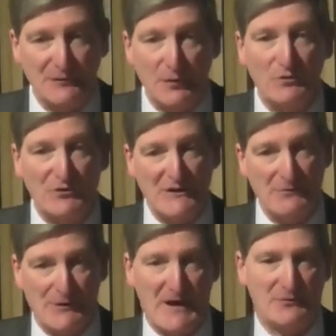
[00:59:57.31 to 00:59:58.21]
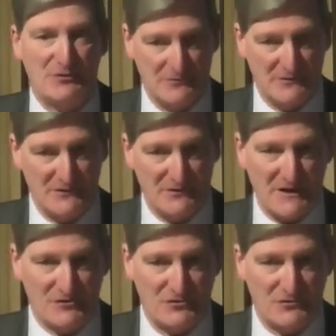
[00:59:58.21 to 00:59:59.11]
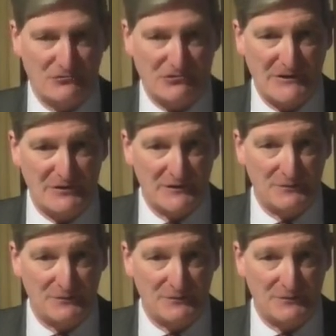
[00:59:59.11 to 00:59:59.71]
14,000 international treaties.